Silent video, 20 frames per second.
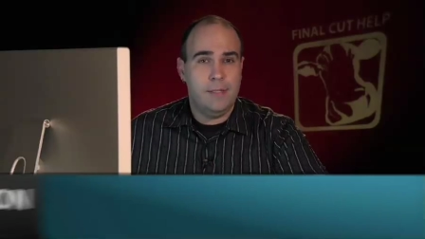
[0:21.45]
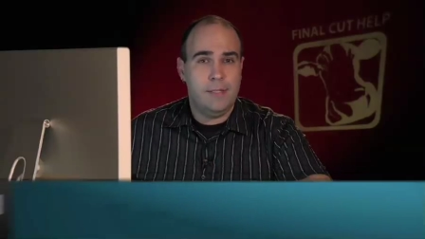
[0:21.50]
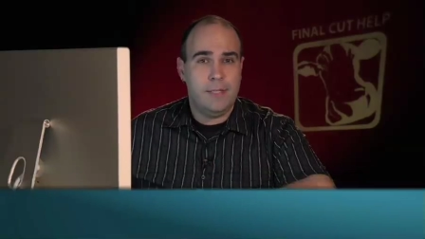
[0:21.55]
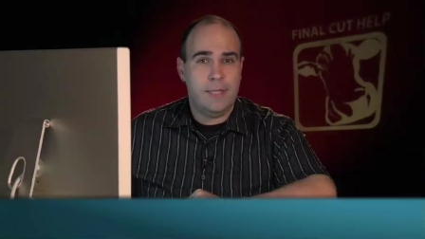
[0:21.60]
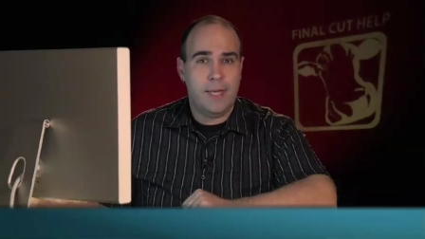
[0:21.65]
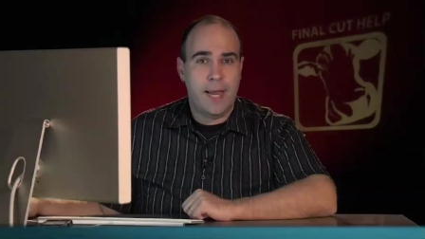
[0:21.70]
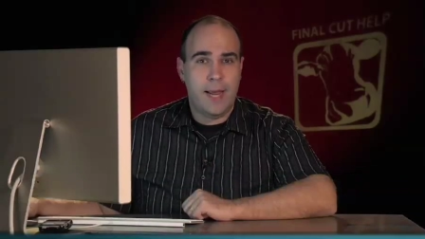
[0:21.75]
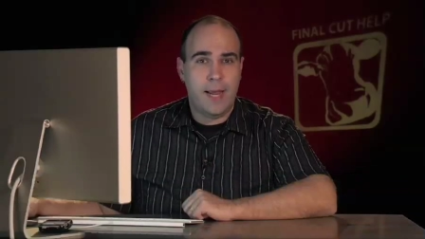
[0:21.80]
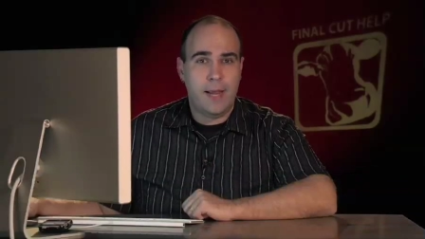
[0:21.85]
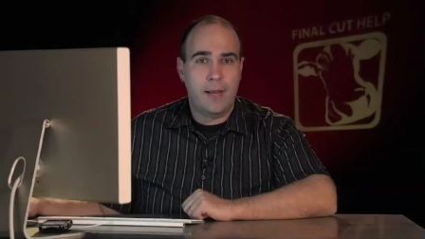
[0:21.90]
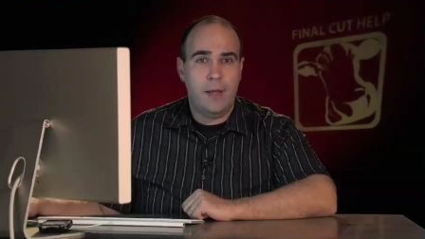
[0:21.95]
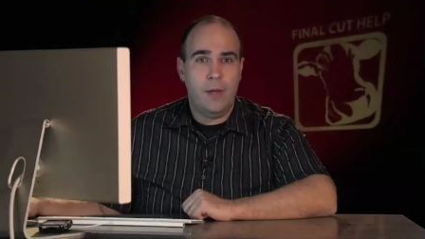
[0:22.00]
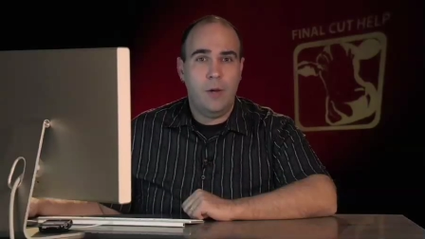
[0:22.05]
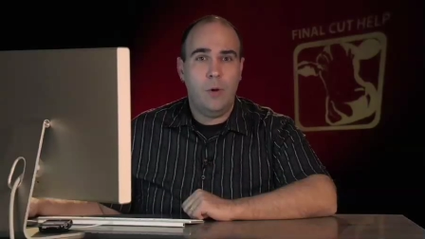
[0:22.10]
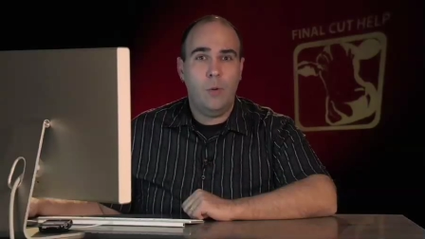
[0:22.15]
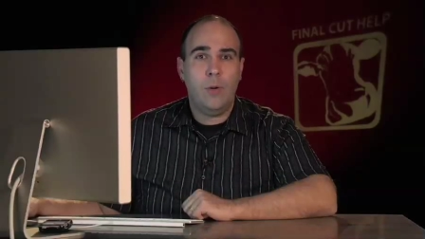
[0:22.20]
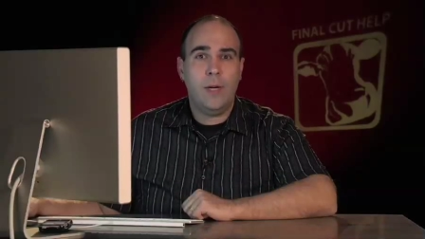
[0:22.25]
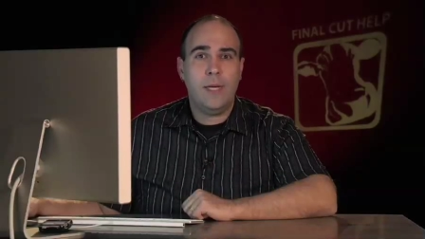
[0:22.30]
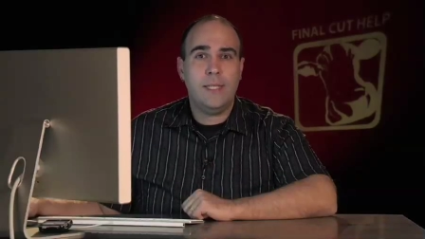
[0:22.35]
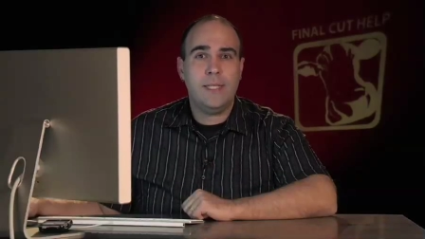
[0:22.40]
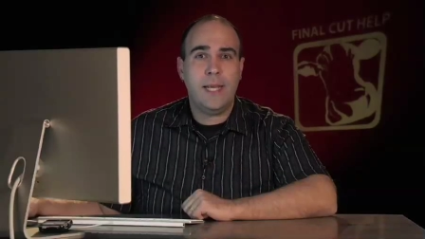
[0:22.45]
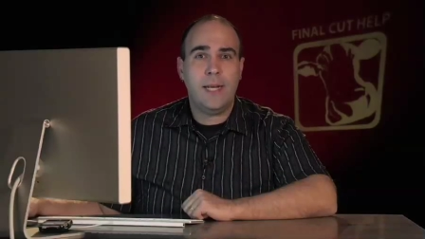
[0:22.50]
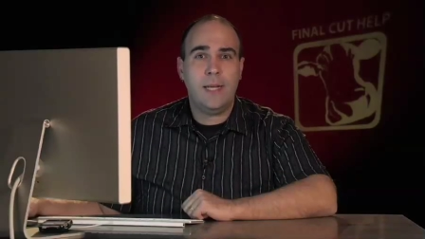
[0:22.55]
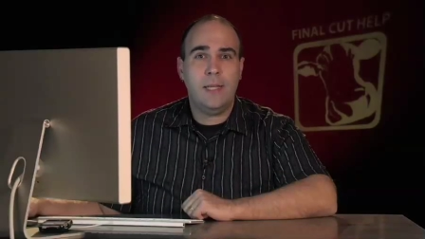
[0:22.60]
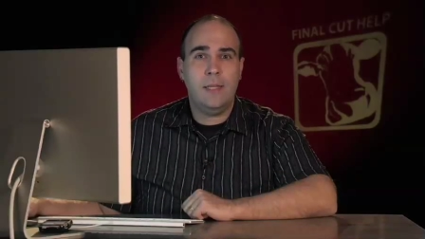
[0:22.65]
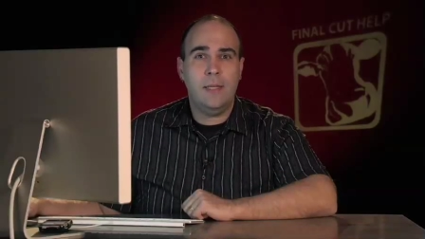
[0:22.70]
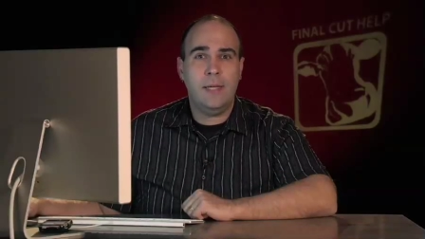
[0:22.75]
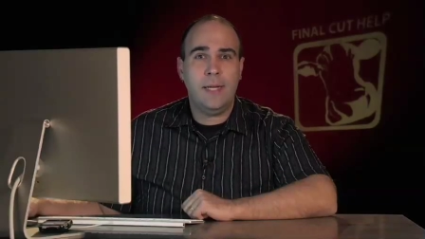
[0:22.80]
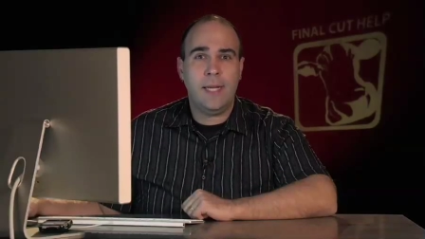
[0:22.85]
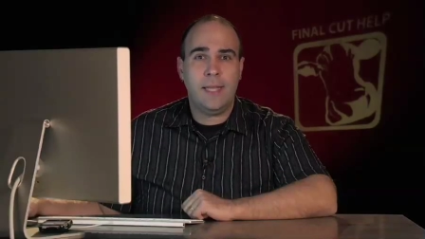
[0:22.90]
Today, we're going to take a
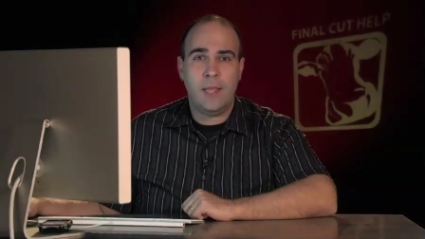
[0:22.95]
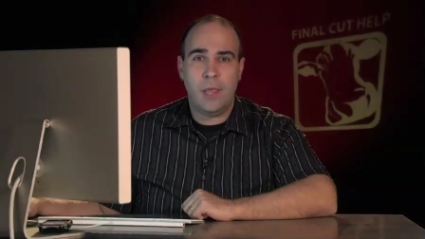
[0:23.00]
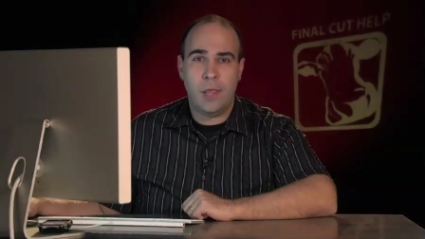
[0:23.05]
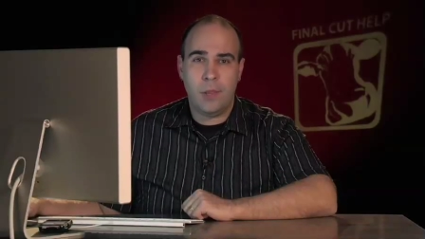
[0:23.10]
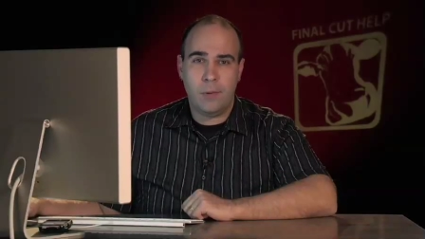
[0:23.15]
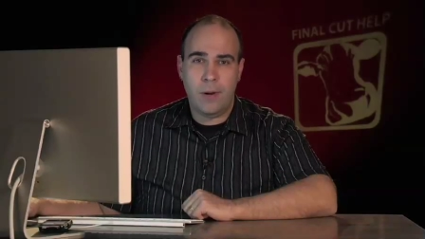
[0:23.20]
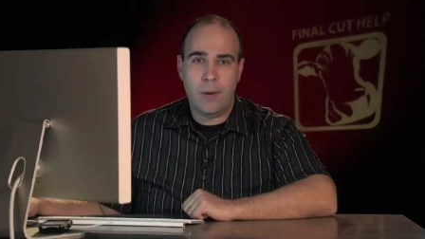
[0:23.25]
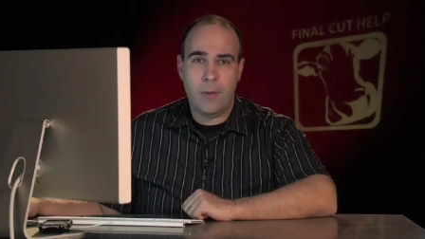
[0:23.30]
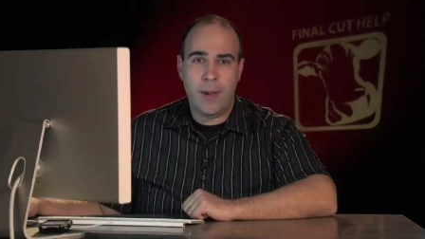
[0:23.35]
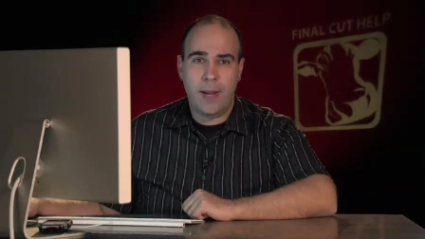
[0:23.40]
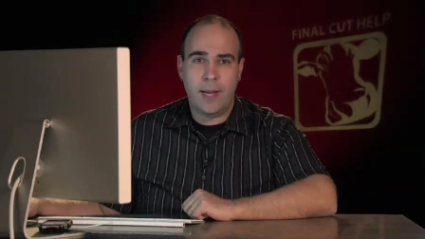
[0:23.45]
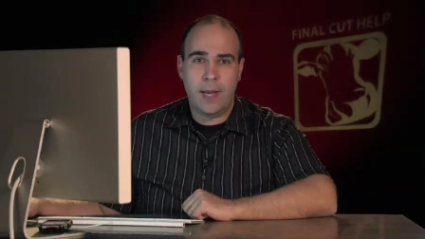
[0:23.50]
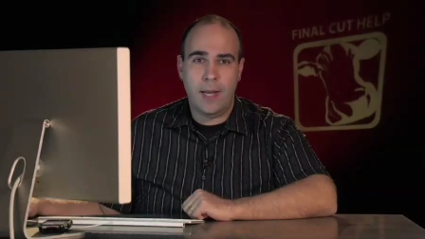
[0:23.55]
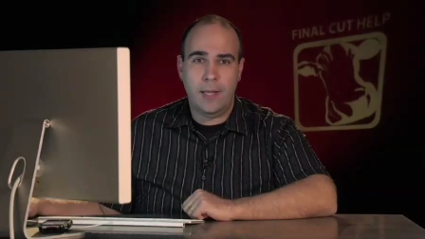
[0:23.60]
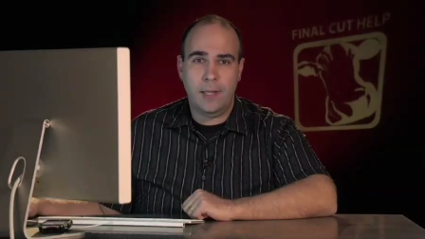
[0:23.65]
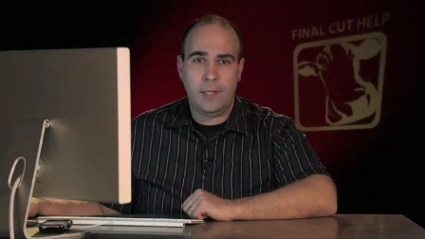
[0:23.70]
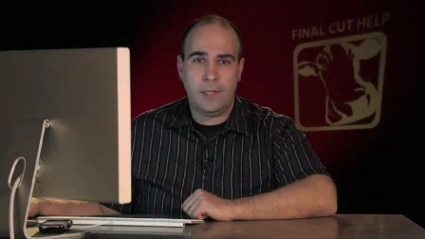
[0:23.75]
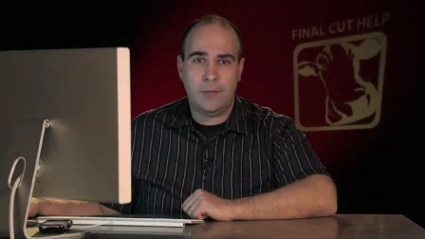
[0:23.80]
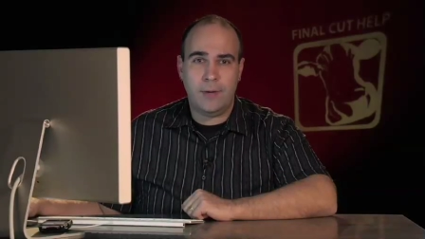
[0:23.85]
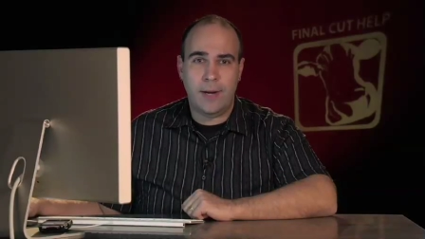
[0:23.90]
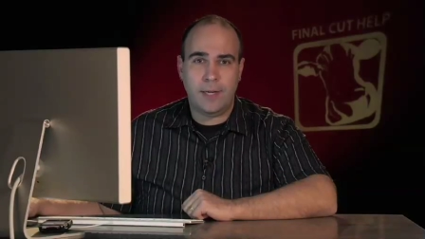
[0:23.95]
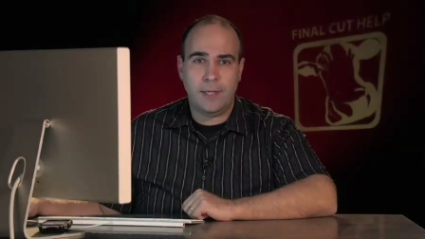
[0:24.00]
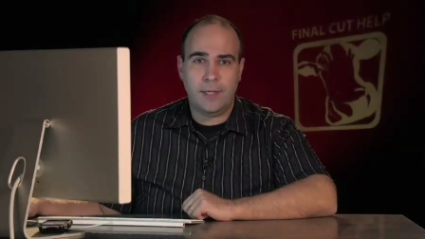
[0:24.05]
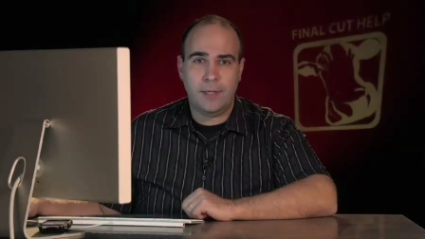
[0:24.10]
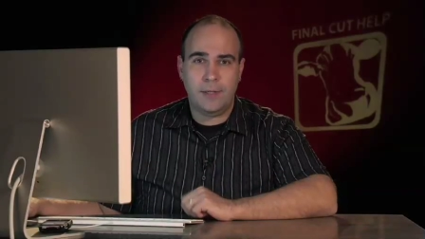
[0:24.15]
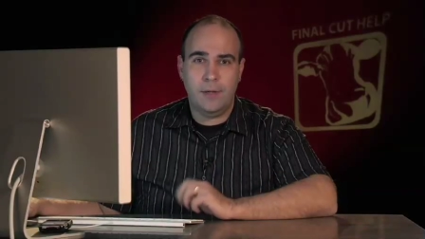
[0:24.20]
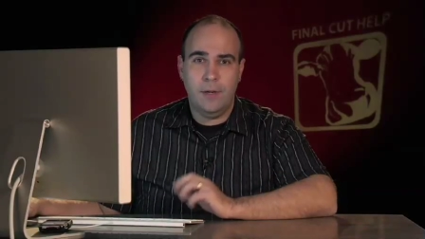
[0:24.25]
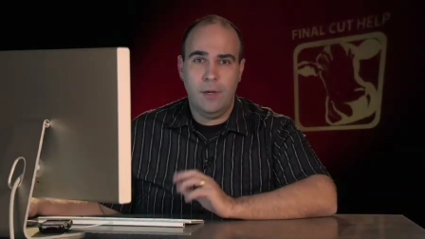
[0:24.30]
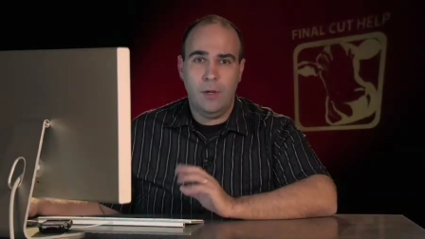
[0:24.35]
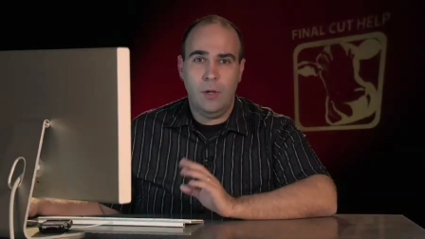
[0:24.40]
look at the three-way color
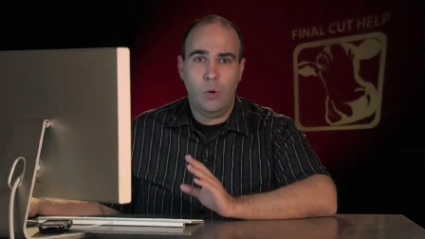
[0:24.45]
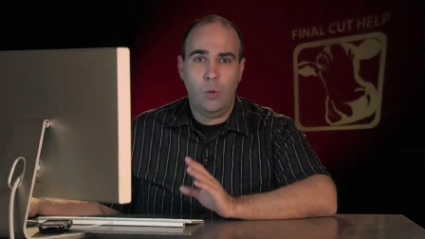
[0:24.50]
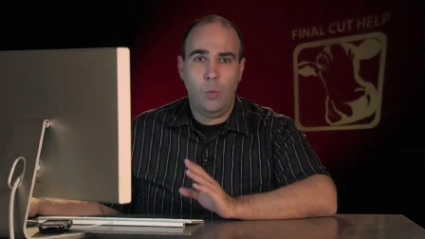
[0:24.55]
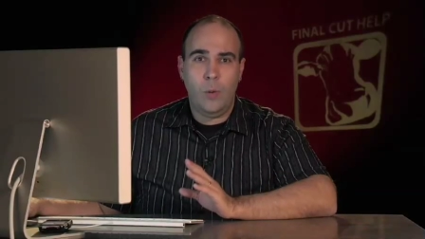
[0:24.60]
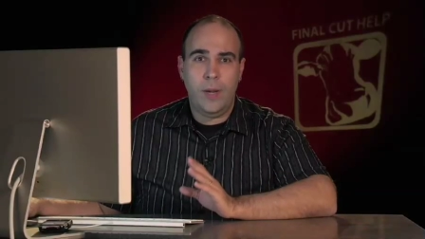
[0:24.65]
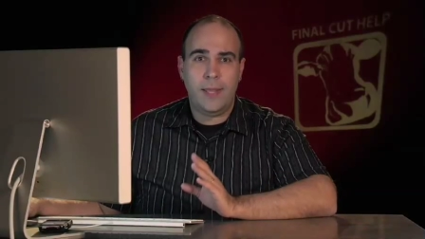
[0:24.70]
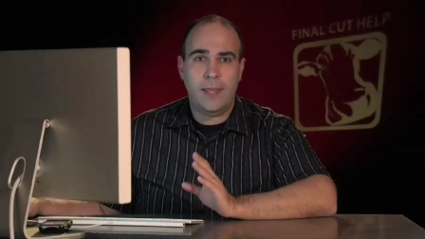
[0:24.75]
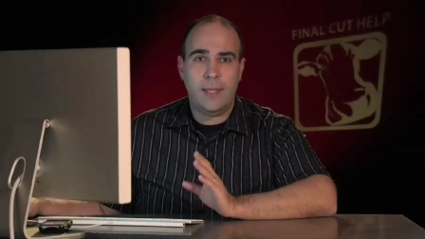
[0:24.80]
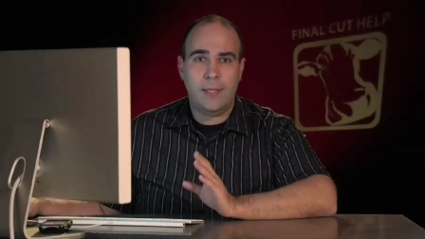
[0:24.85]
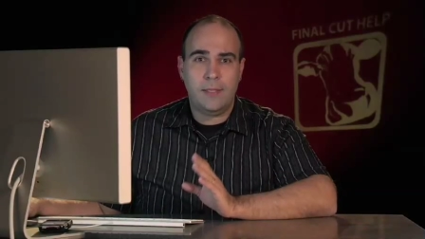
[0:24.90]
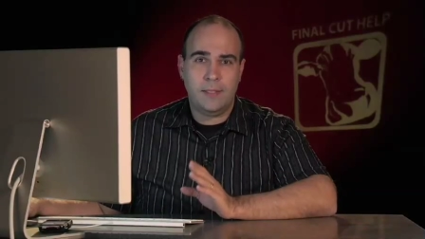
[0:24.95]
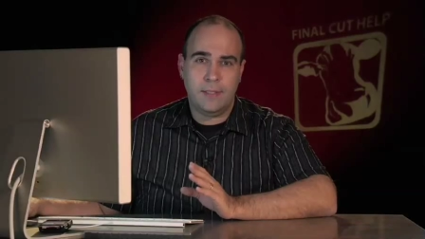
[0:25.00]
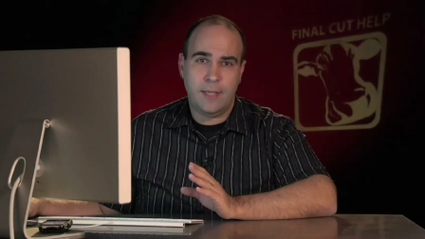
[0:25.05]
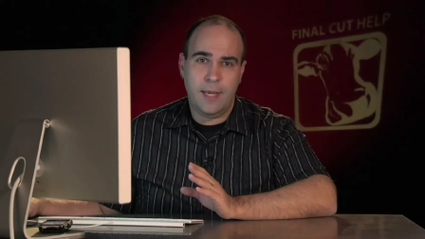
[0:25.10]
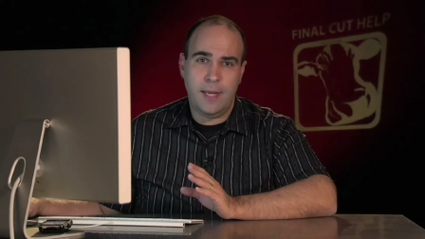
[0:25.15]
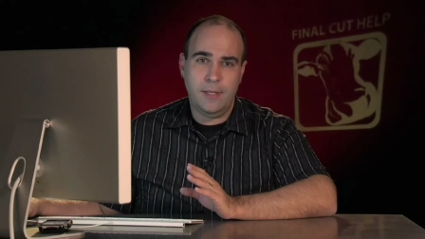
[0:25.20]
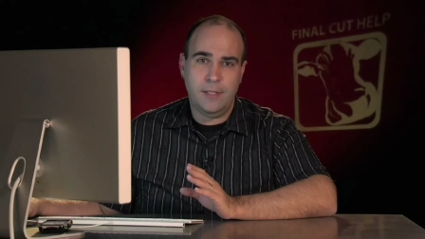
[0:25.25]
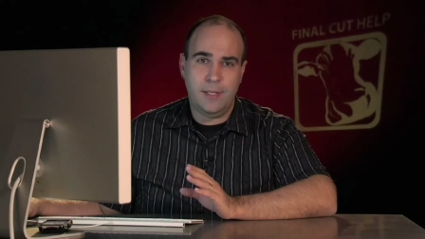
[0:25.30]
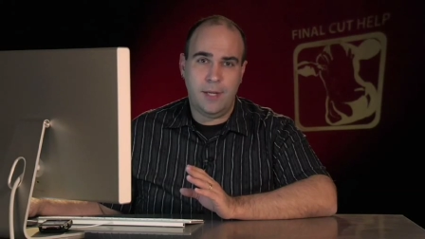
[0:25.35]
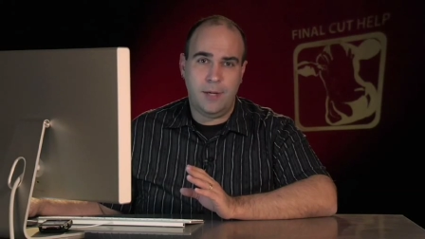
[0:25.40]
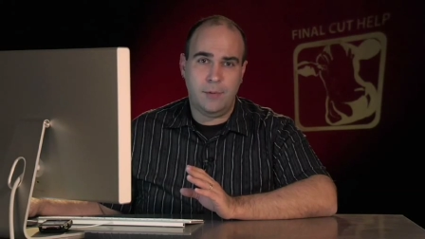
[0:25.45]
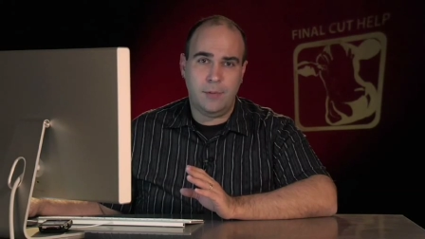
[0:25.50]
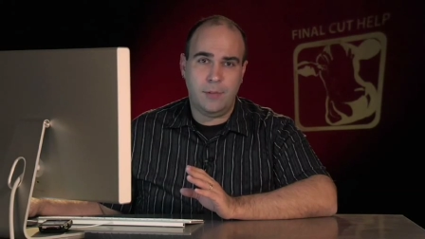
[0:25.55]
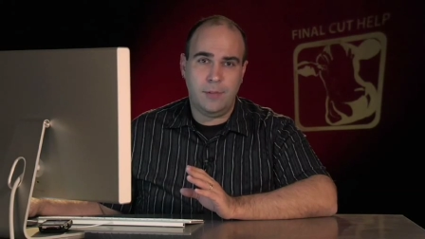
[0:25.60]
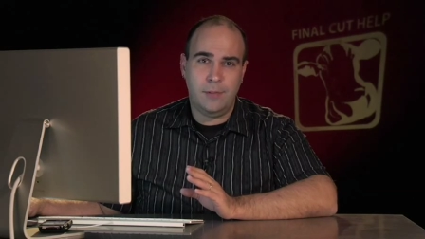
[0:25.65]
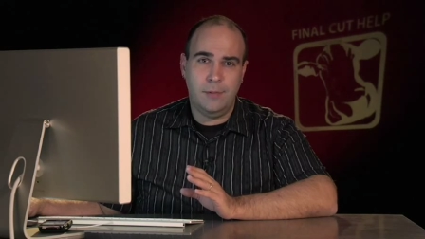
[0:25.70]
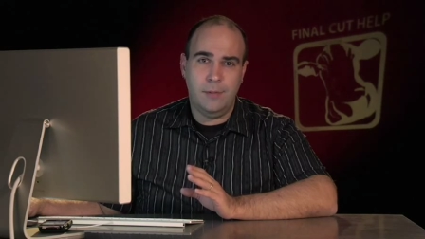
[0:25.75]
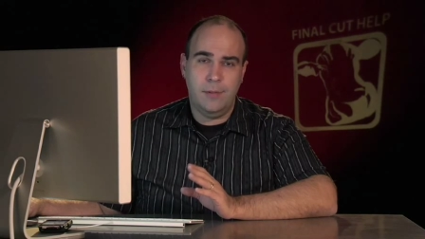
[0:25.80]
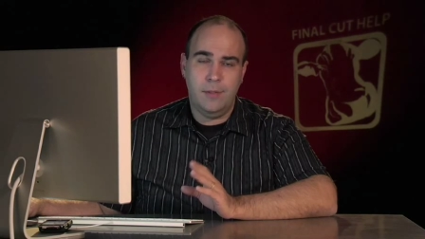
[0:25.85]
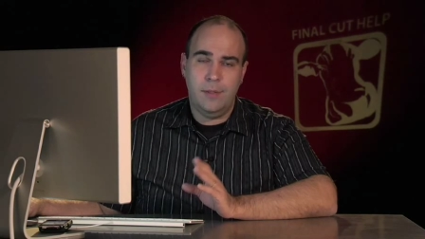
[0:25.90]
corrector with skin tones.